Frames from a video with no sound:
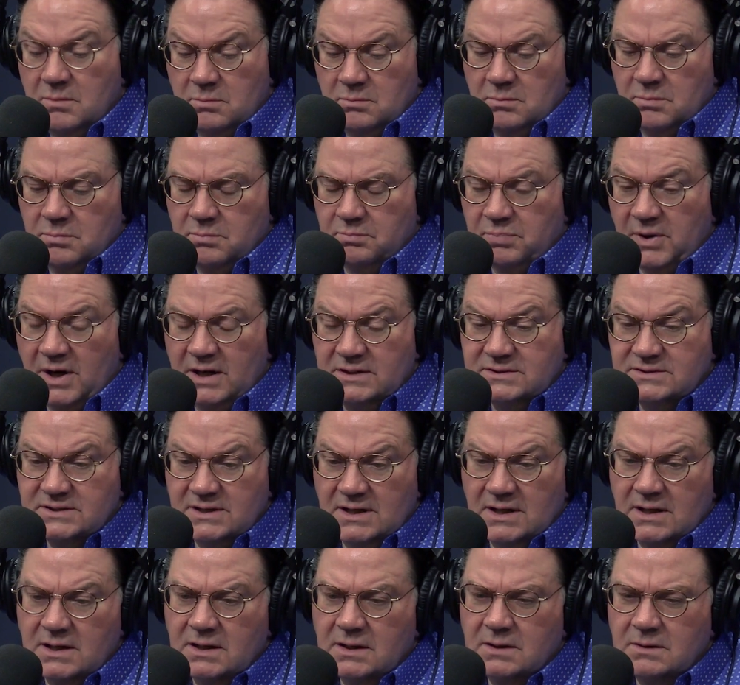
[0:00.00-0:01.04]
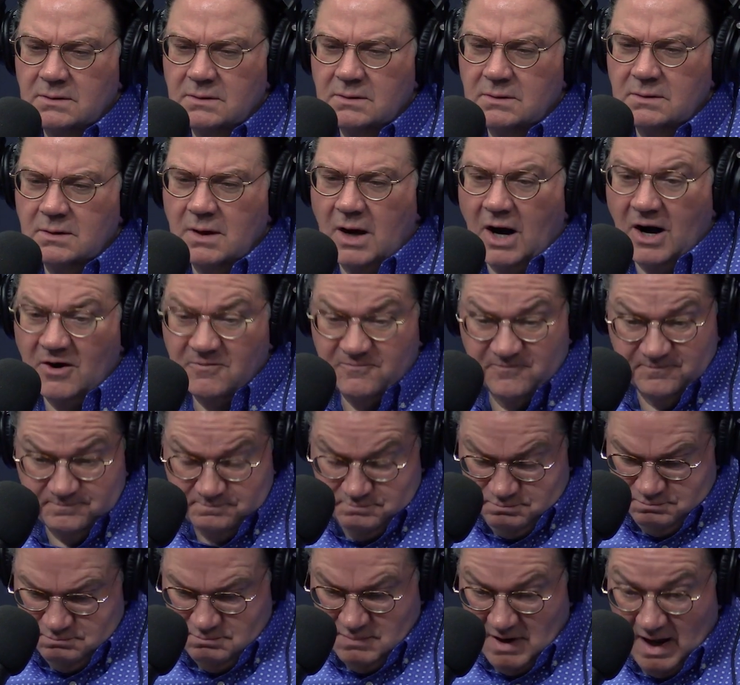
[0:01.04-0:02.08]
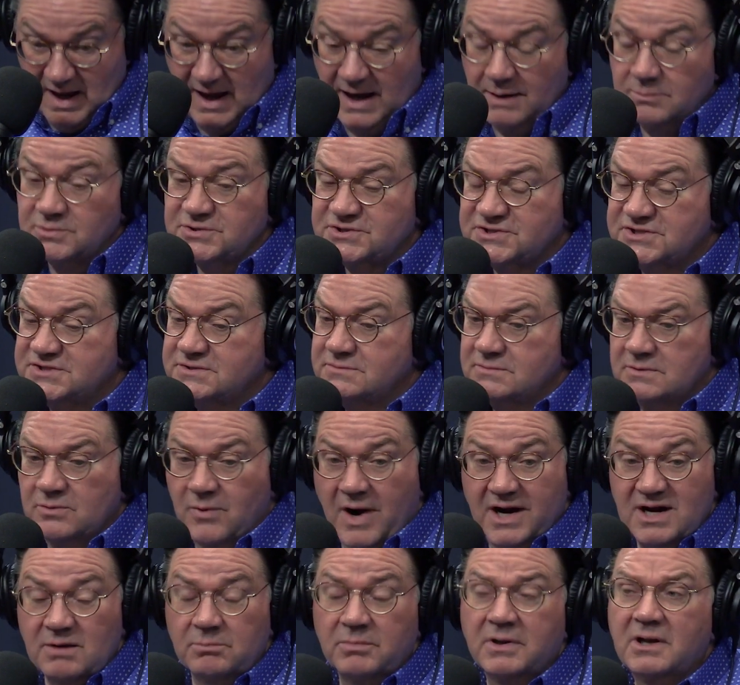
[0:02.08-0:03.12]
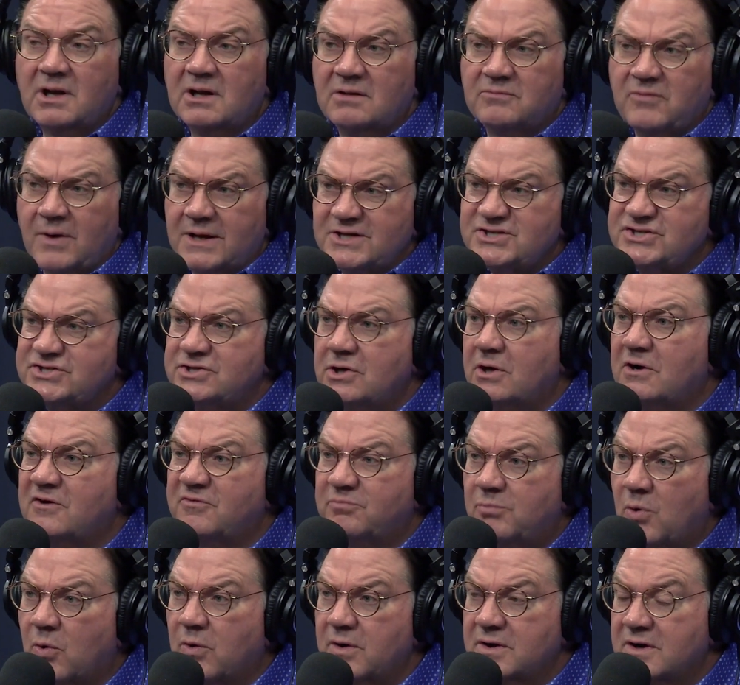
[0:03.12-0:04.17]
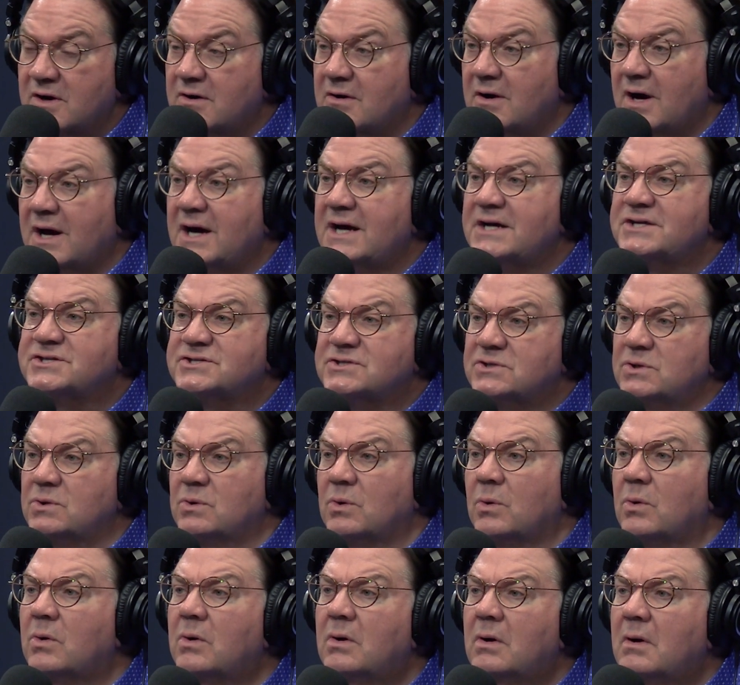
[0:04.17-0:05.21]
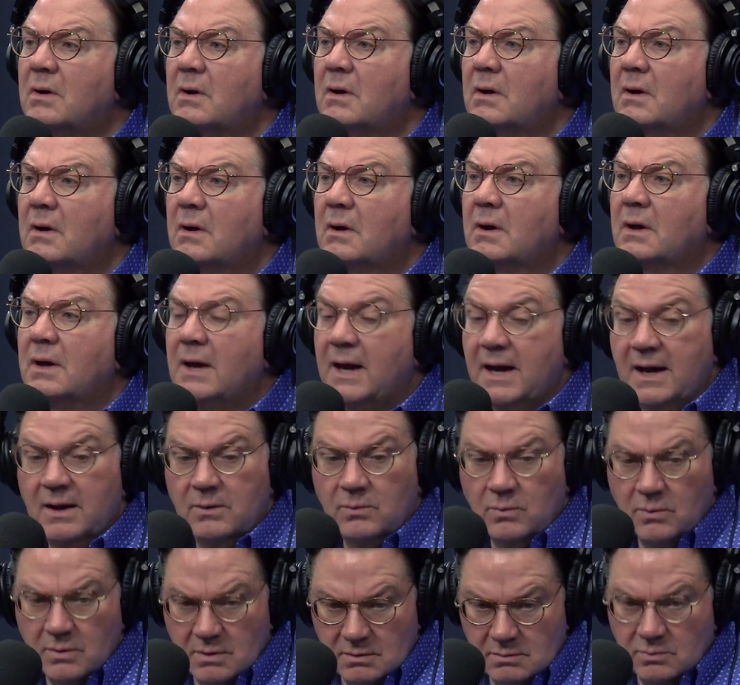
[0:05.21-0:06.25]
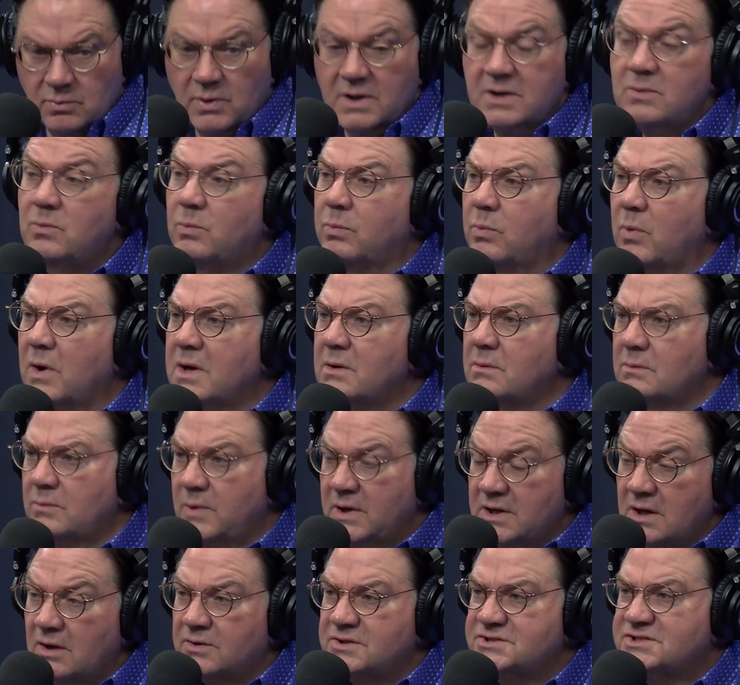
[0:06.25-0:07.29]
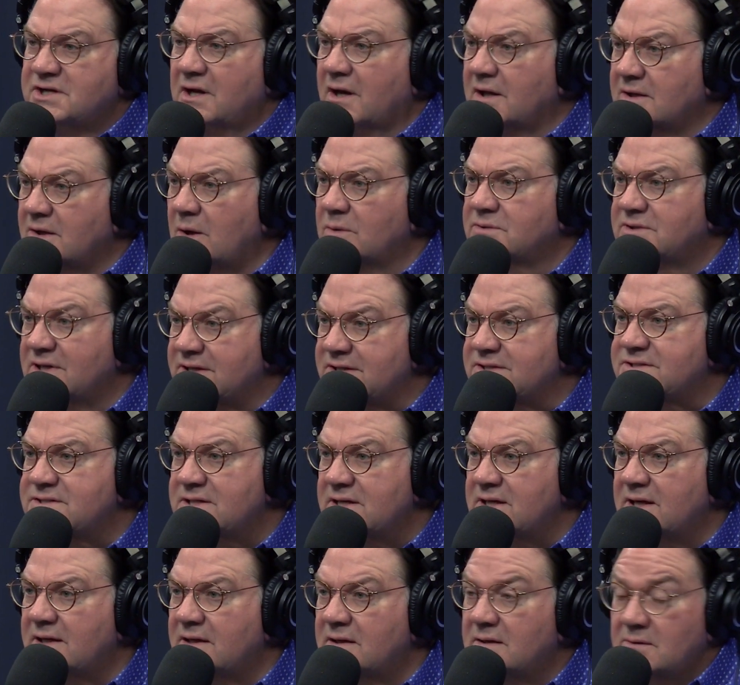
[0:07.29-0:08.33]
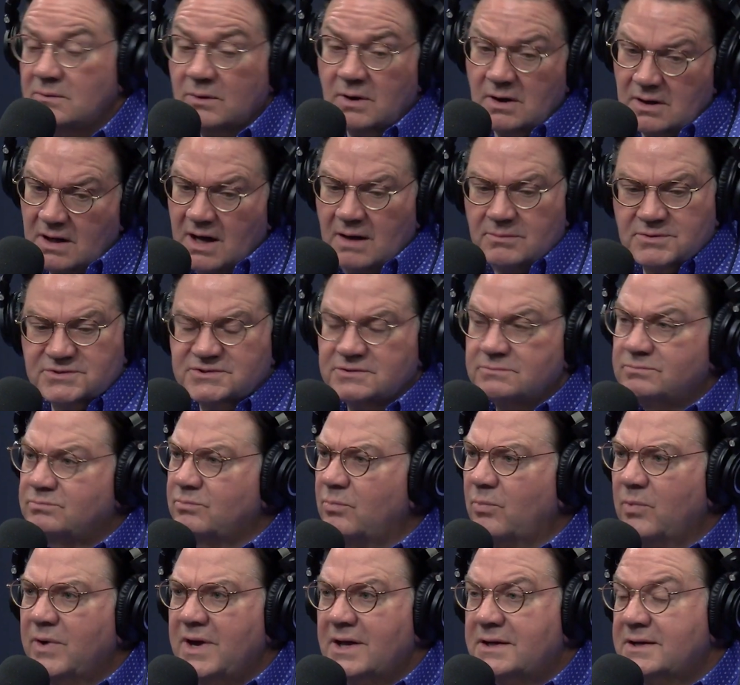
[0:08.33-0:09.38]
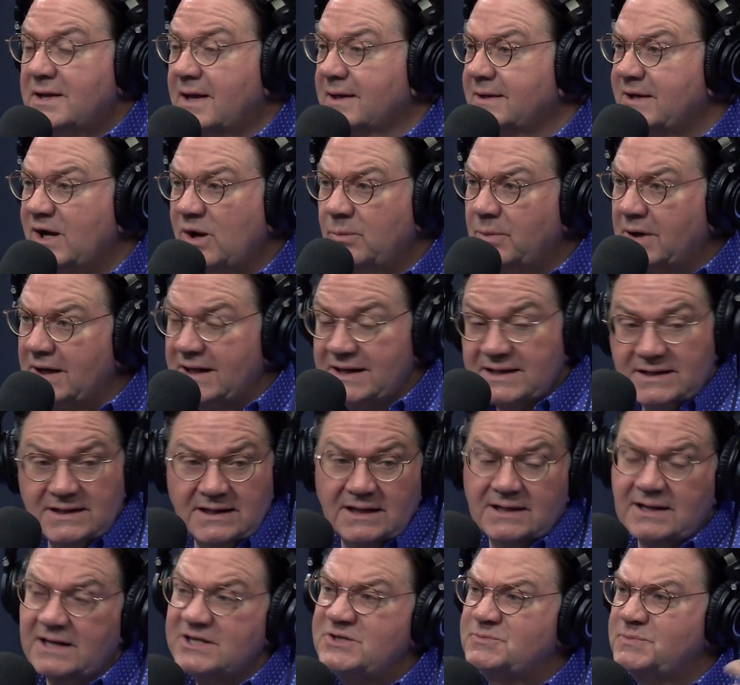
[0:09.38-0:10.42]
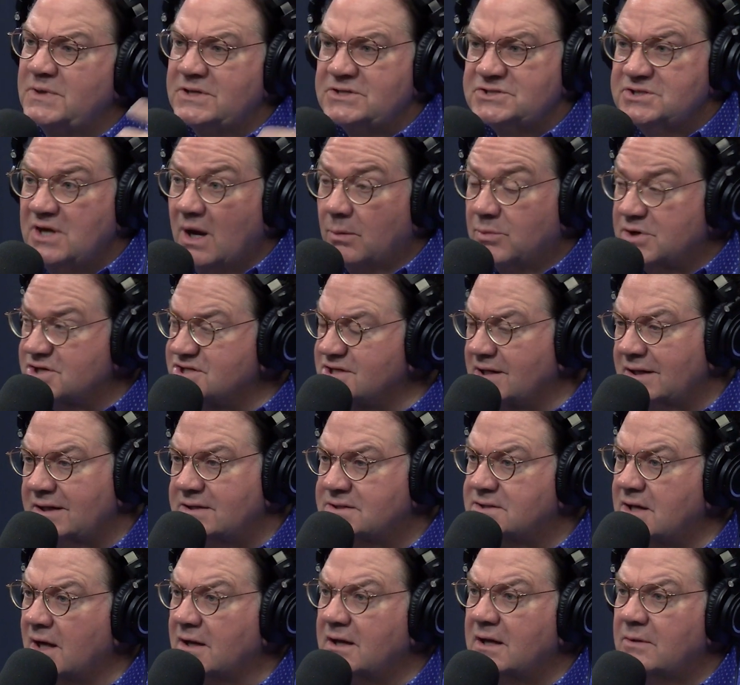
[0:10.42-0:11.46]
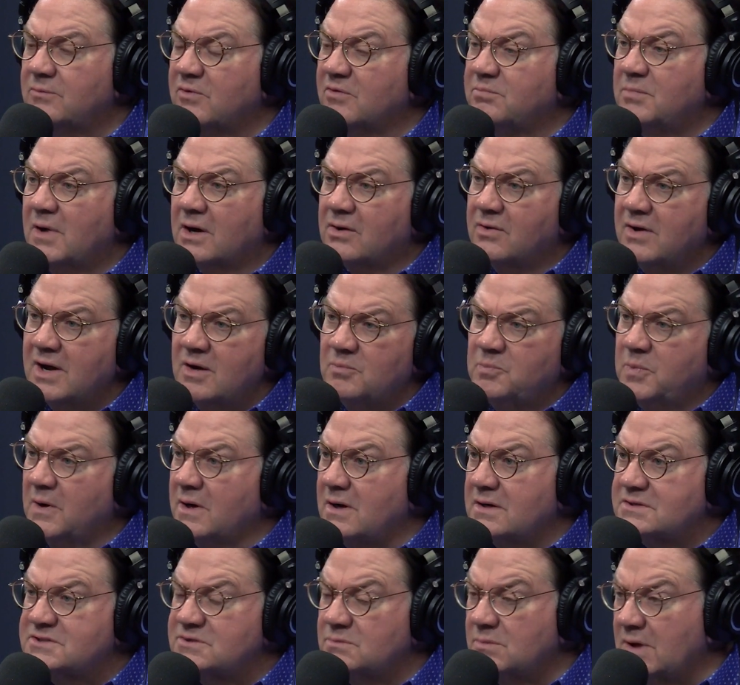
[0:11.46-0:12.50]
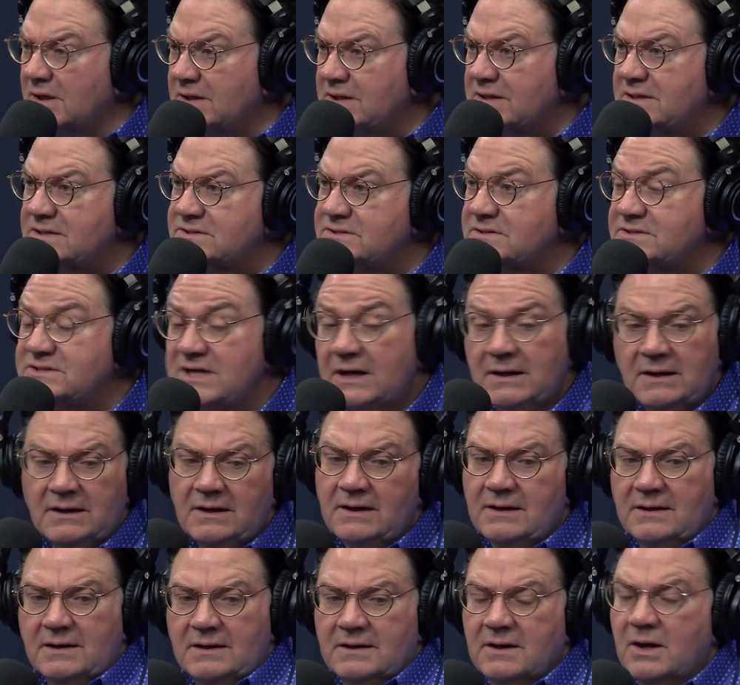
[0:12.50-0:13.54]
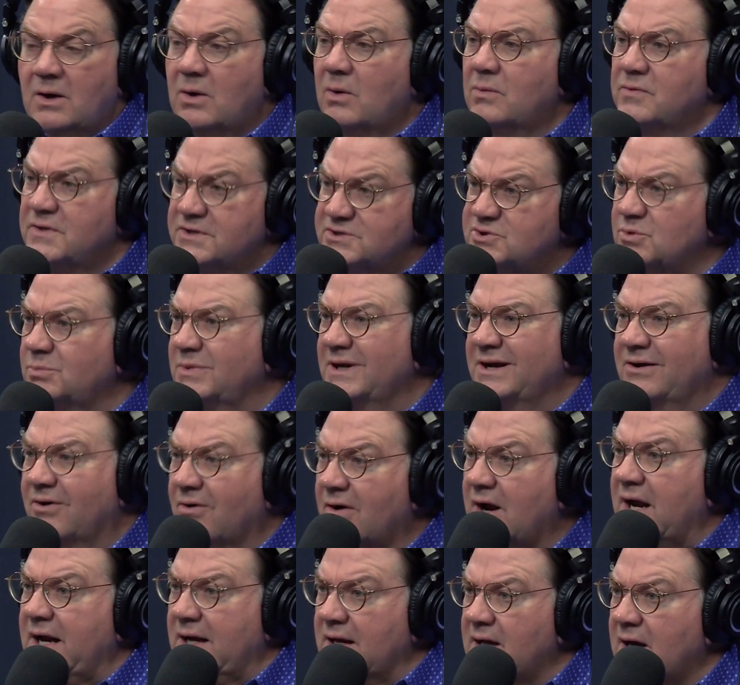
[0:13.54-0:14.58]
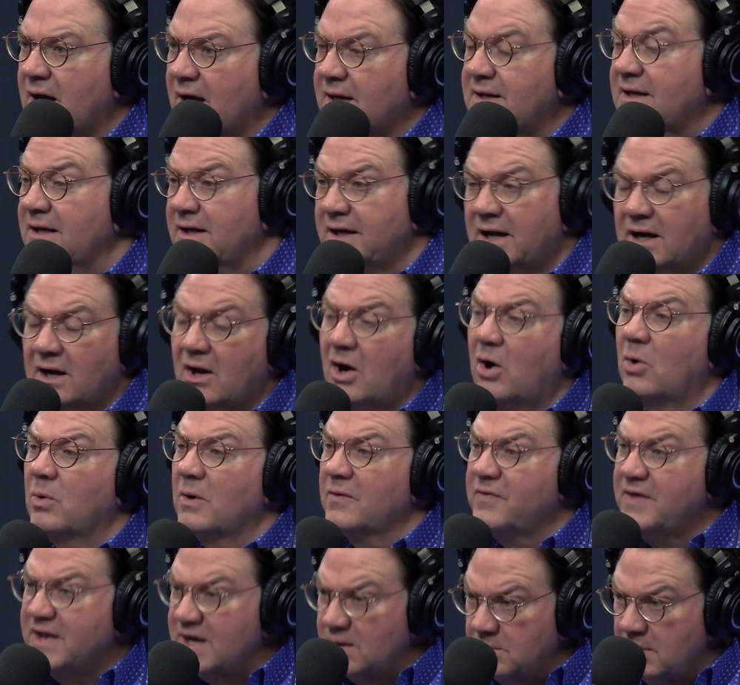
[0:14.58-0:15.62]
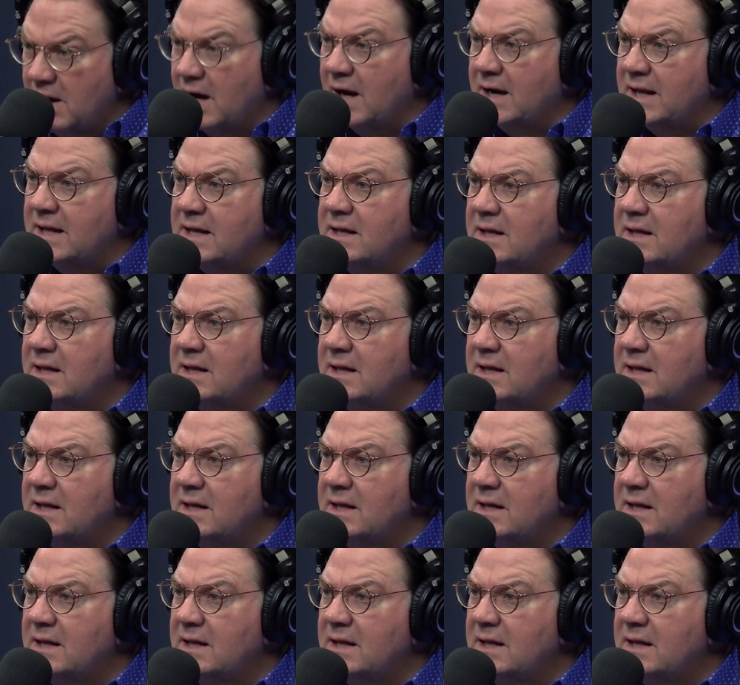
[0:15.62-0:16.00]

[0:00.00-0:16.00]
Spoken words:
But I was right in the middle of my sophomore year of high school, and we go to Jellicoe, Tennessee. Well, I was a redneck hillbilly kid. I'd spent summers in Kentucky with my grandparents and my cousins. This will be great. I can get along with anybody.